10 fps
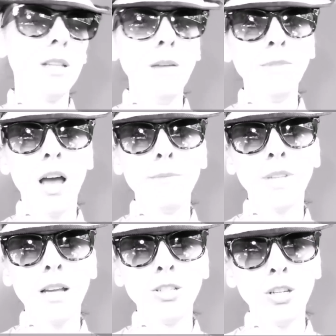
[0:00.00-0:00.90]
Sometimes
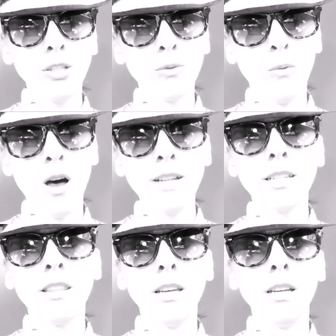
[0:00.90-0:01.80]
I just
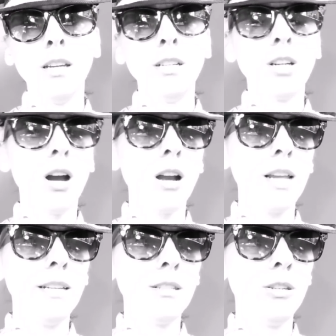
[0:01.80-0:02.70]
want the
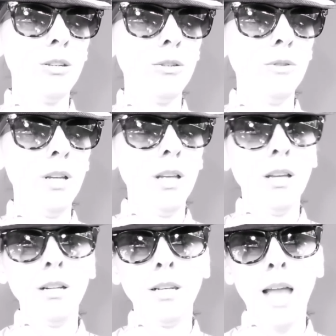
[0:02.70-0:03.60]
target to
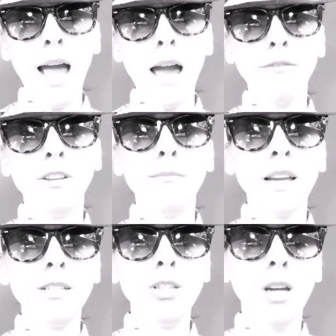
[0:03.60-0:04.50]
laugh at
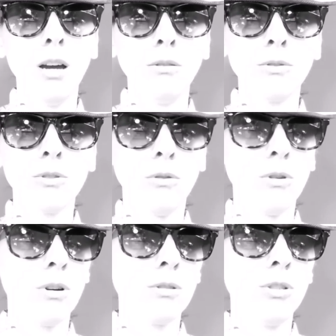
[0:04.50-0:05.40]
my jokes
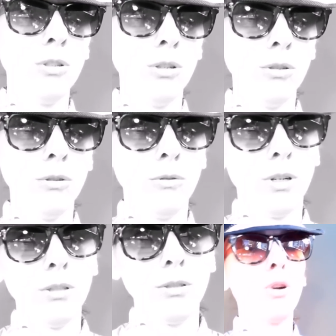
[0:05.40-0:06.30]
or
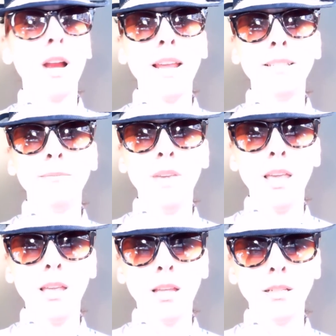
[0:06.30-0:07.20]
to praise
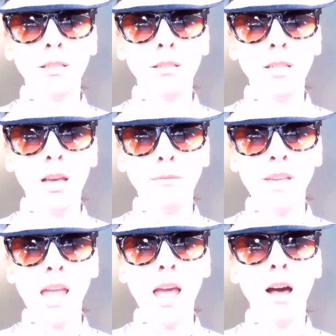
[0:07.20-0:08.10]
me and tell
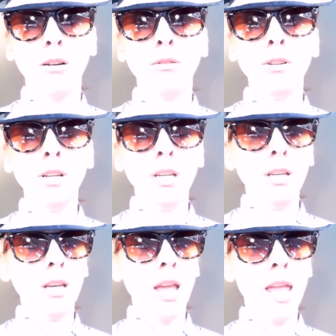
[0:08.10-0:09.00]
me how
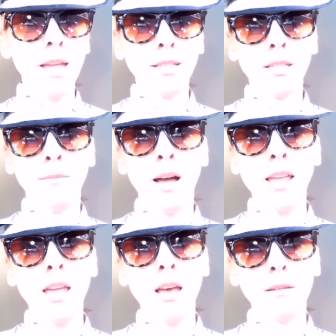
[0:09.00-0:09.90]
handsome
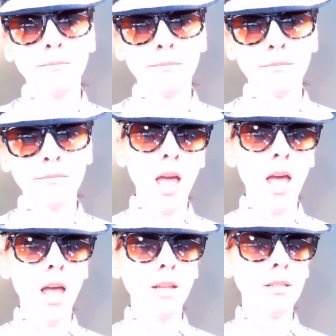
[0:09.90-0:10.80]
I am
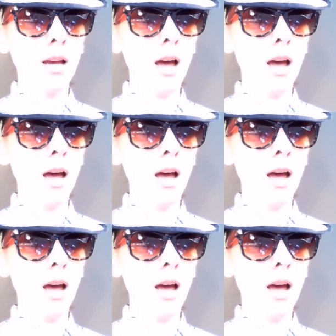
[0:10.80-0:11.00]
and